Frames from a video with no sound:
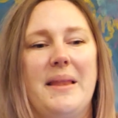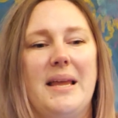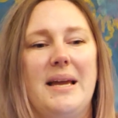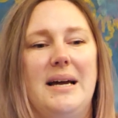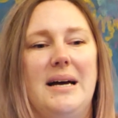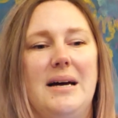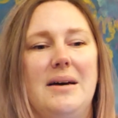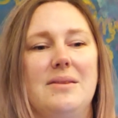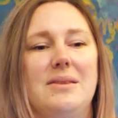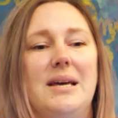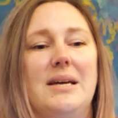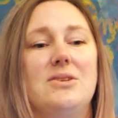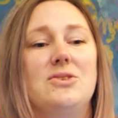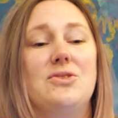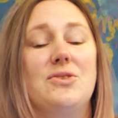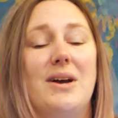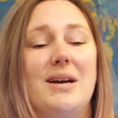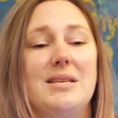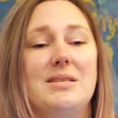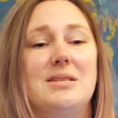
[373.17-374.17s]
that
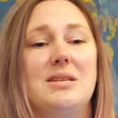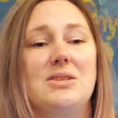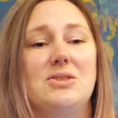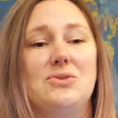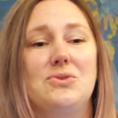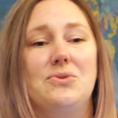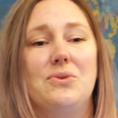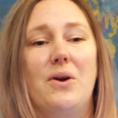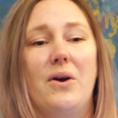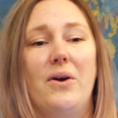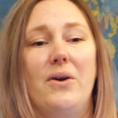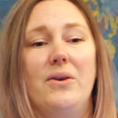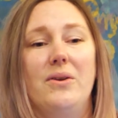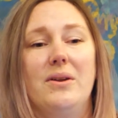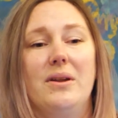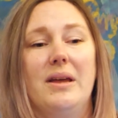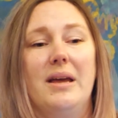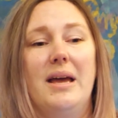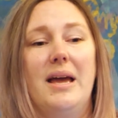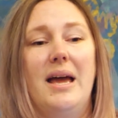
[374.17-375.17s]
trust has
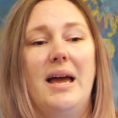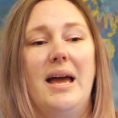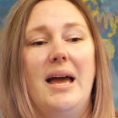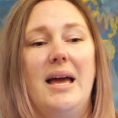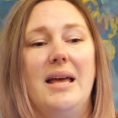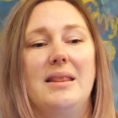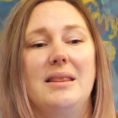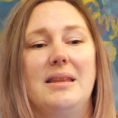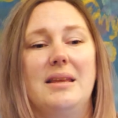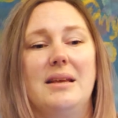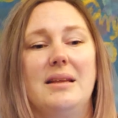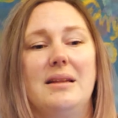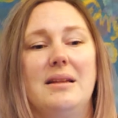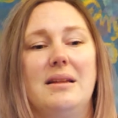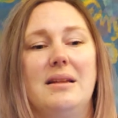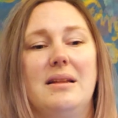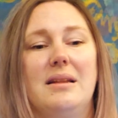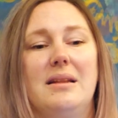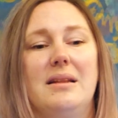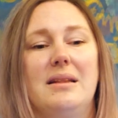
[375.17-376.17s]
grown, and
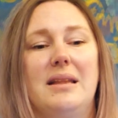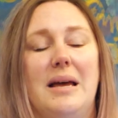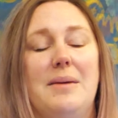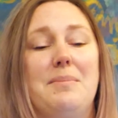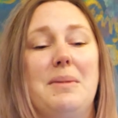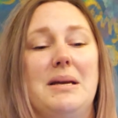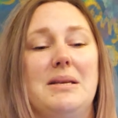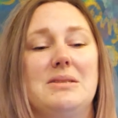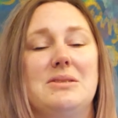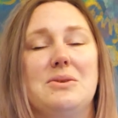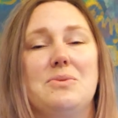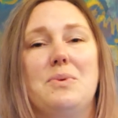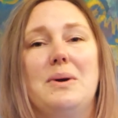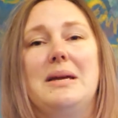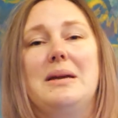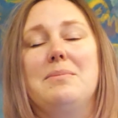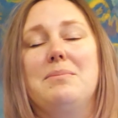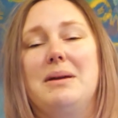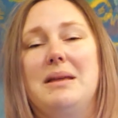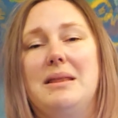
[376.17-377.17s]
that means that we
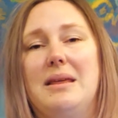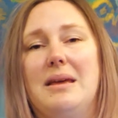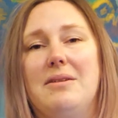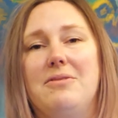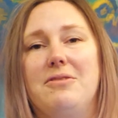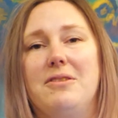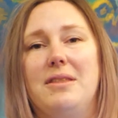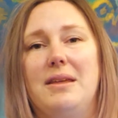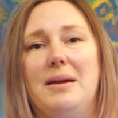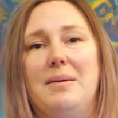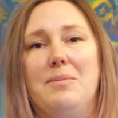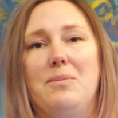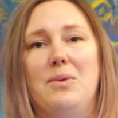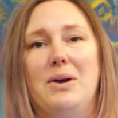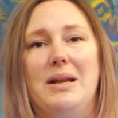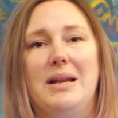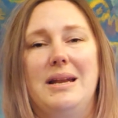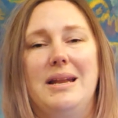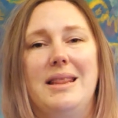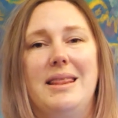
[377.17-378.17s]
can be there for them
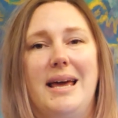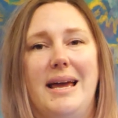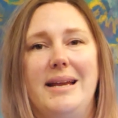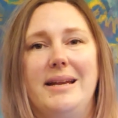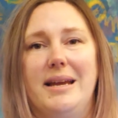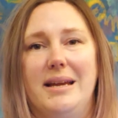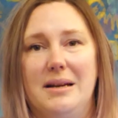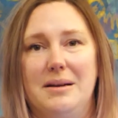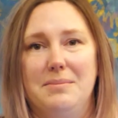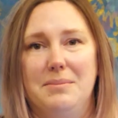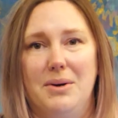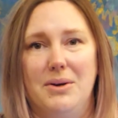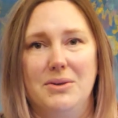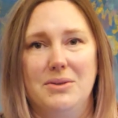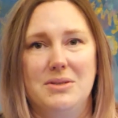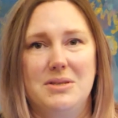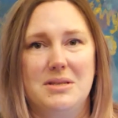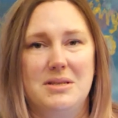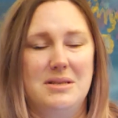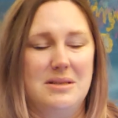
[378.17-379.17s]
when they need it
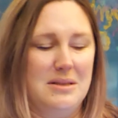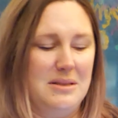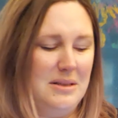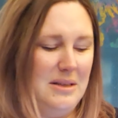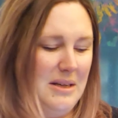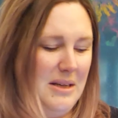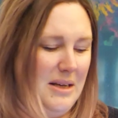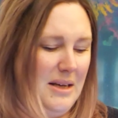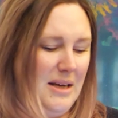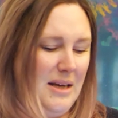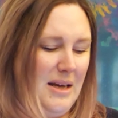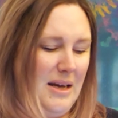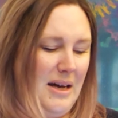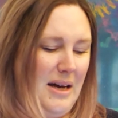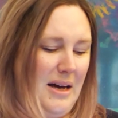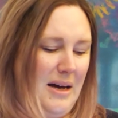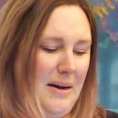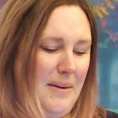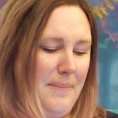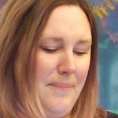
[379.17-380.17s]
most.
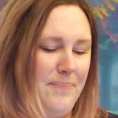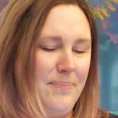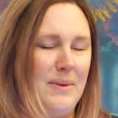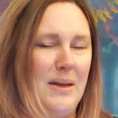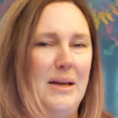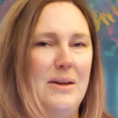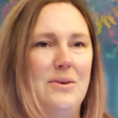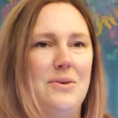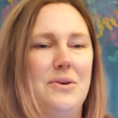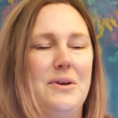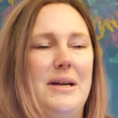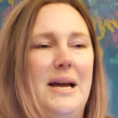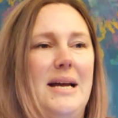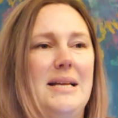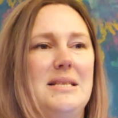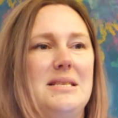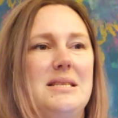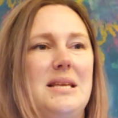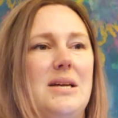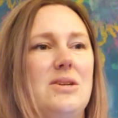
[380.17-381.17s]
It
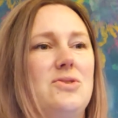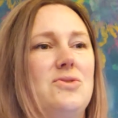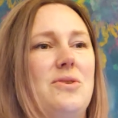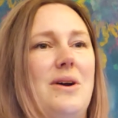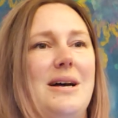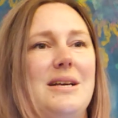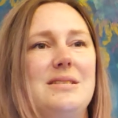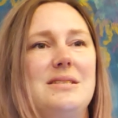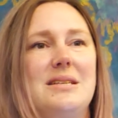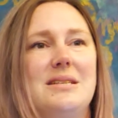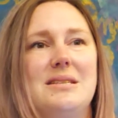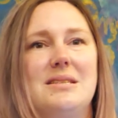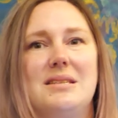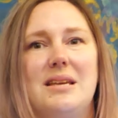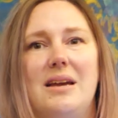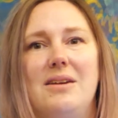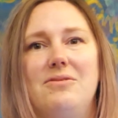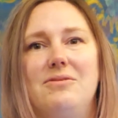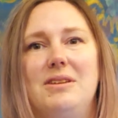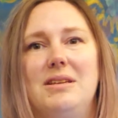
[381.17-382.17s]
creates that trust and
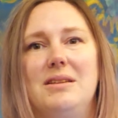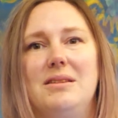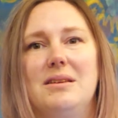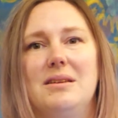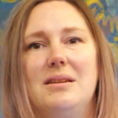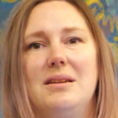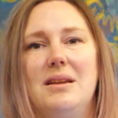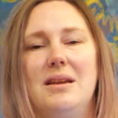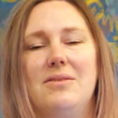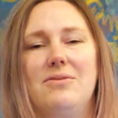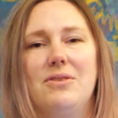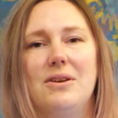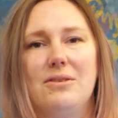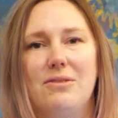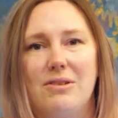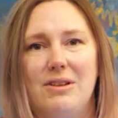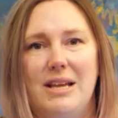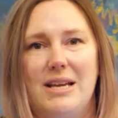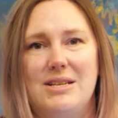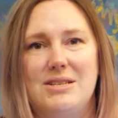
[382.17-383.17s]
safety that every
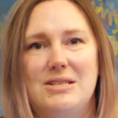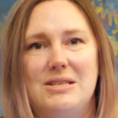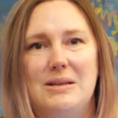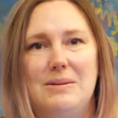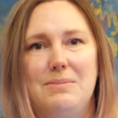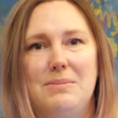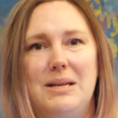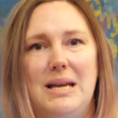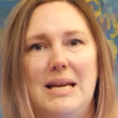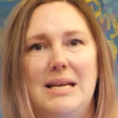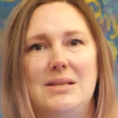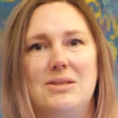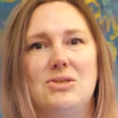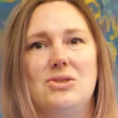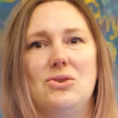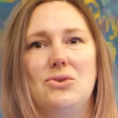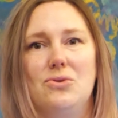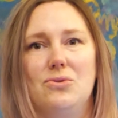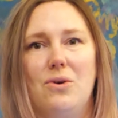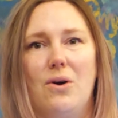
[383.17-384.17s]
relationship needs
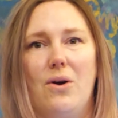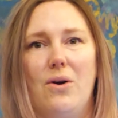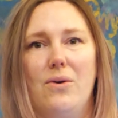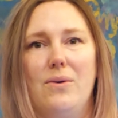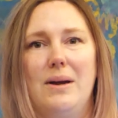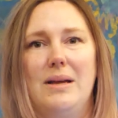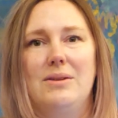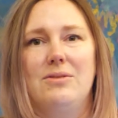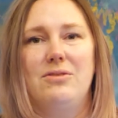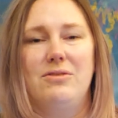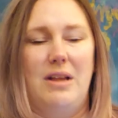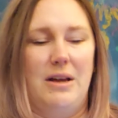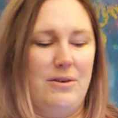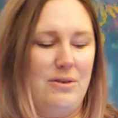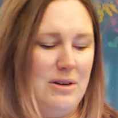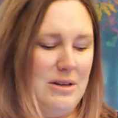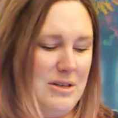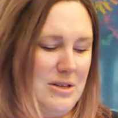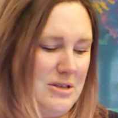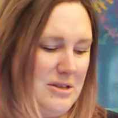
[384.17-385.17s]
to grow and
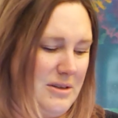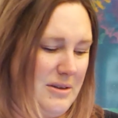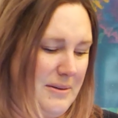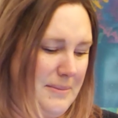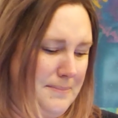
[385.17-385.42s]
flourish.